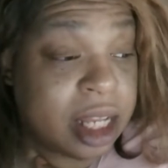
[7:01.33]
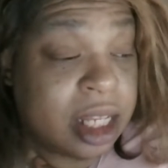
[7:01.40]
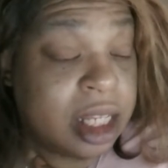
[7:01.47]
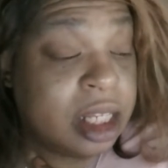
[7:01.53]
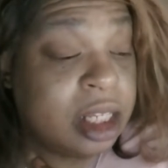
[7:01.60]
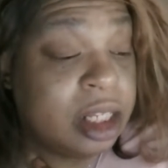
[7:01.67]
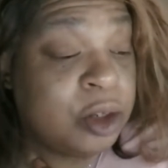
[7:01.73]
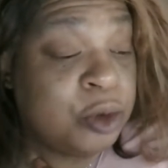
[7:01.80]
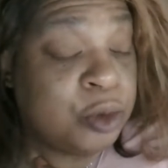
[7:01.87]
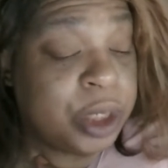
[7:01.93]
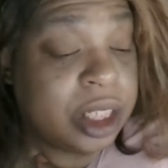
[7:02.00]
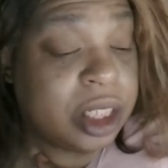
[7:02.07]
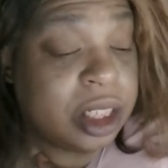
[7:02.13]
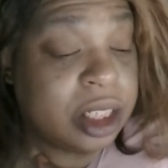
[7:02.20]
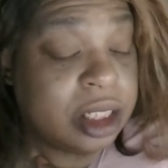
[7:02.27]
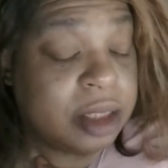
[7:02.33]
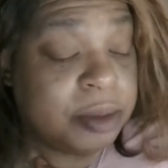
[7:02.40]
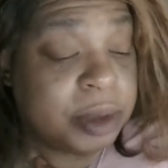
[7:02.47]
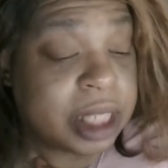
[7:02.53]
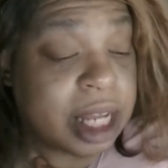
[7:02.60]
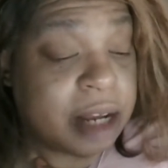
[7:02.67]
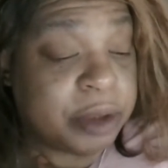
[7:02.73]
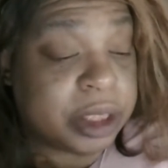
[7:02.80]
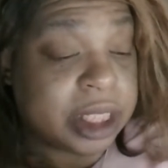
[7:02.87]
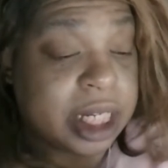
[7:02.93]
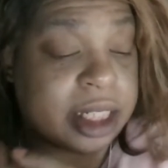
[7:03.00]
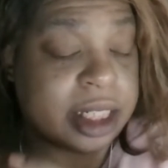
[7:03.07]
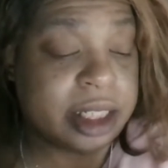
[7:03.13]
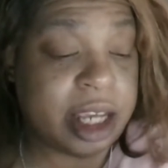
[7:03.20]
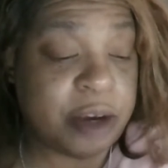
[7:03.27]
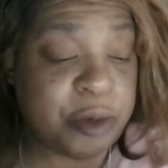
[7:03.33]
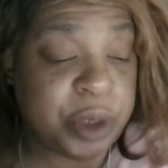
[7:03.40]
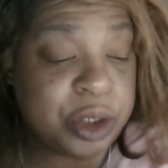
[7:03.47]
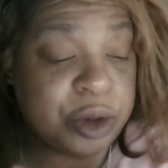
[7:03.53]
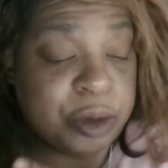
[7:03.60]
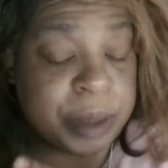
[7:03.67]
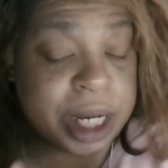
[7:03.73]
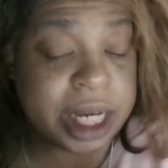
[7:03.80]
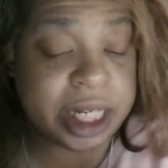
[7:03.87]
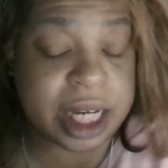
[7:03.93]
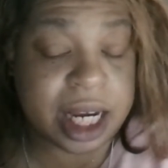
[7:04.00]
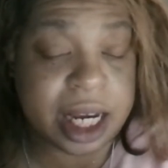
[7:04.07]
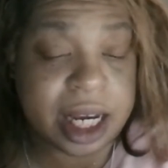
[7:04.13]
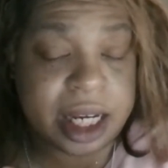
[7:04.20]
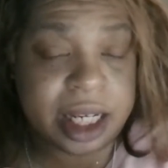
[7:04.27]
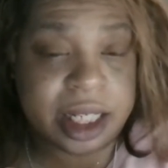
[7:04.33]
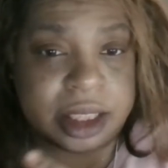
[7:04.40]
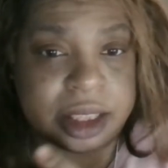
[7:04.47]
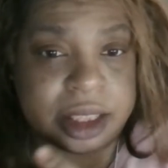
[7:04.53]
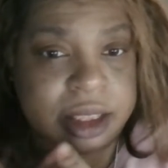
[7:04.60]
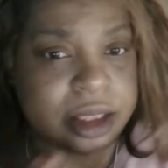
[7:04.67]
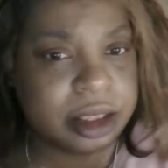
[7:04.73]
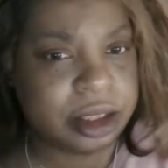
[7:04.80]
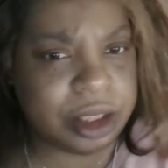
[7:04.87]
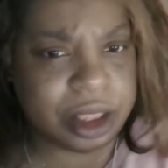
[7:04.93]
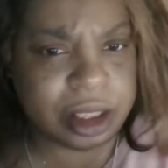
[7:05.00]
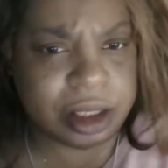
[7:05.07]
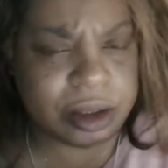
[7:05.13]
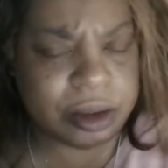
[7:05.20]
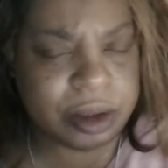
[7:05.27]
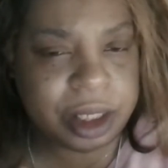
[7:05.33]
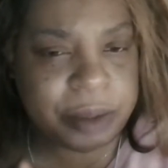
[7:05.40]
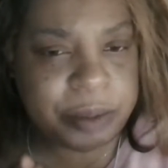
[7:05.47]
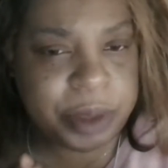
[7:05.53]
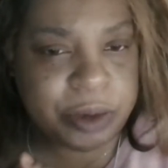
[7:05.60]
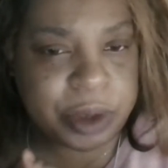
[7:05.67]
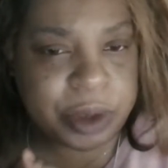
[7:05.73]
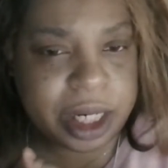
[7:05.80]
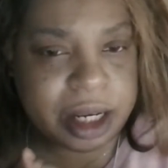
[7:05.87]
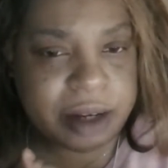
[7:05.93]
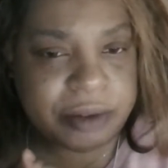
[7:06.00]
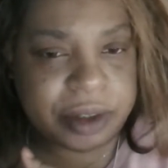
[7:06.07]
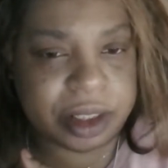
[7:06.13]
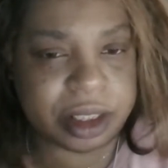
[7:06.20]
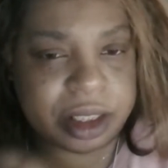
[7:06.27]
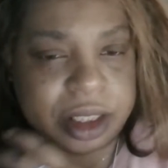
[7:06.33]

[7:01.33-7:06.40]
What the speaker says: when Milan was like, "Look, can we kumbaya and just, you know, it be whatever,"